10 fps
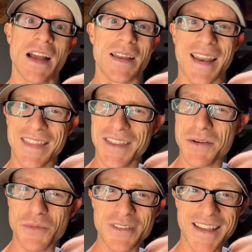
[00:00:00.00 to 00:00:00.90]
Not that
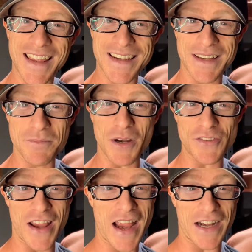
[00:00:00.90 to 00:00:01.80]
I'm really getting much
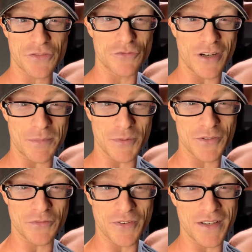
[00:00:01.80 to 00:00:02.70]
actual
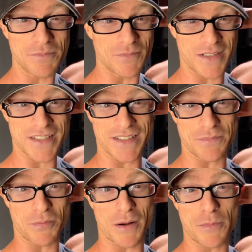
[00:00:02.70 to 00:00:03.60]
hypertrophy, because it's
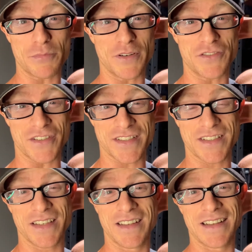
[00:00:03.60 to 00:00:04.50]
probably
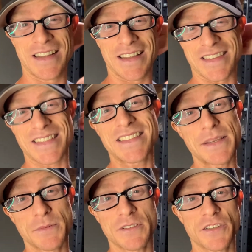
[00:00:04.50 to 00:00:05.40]
just the
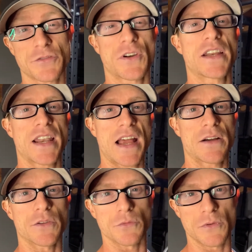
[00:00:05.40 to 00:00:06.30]
stimulus right
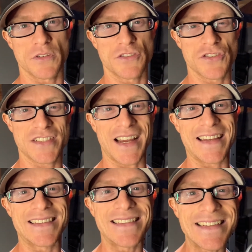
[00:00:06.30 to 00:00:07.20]
now is really just
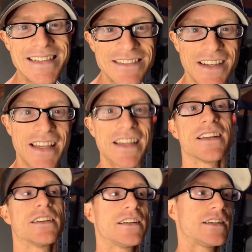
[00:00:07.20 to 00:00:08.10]
ideally
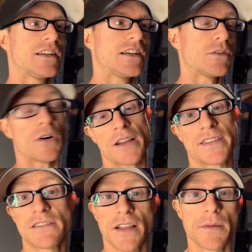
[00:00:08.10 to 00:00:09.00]
well,
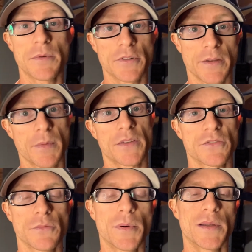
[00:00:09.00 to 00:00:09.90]
ideally I'm building
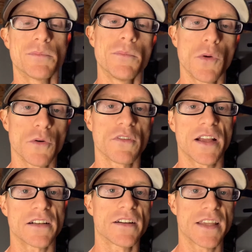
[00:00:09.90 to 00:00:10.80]
muscle, but more
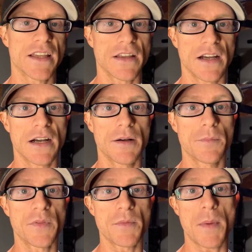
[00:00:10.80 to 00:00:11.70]
likely
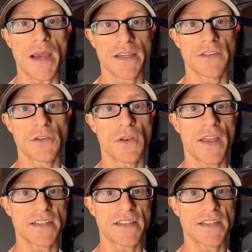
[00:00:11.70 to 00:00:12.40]
the magnitude of that